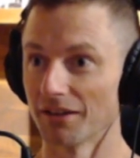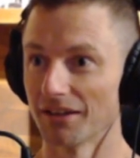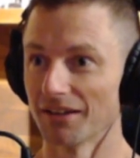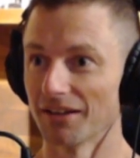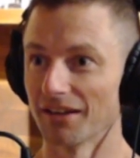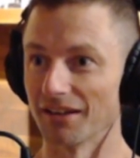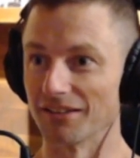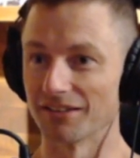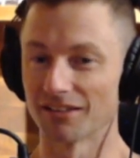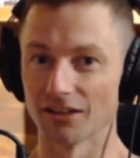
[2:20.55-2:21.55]

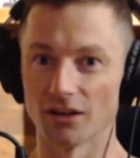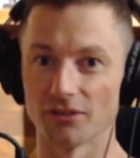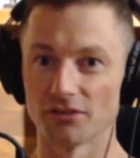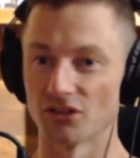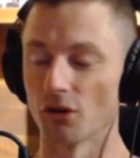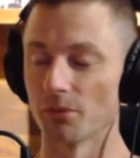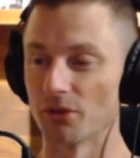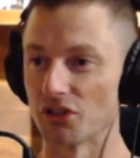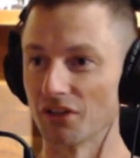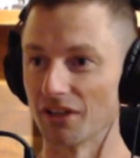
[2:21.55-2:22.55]
And you see life as an
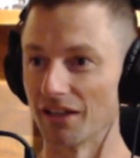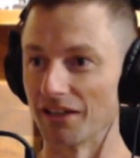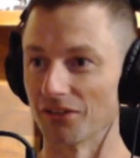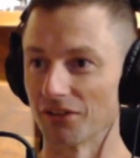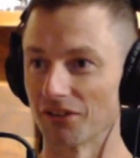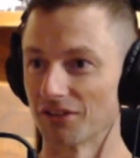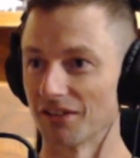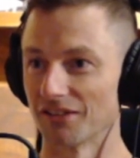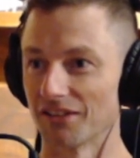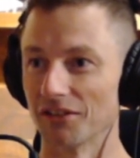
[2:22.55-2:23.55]
opportunity, not as
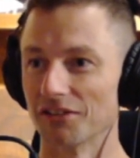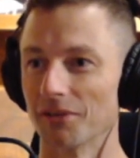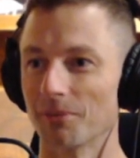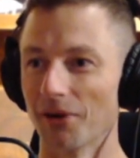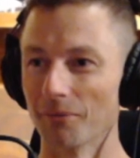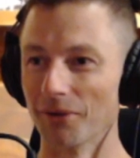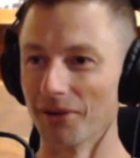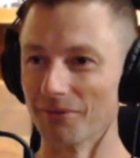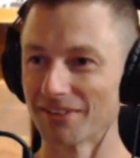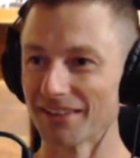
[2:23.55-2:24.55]
a series of
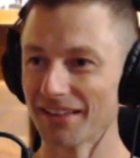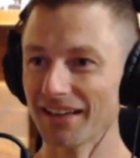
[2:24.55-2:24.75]
problems.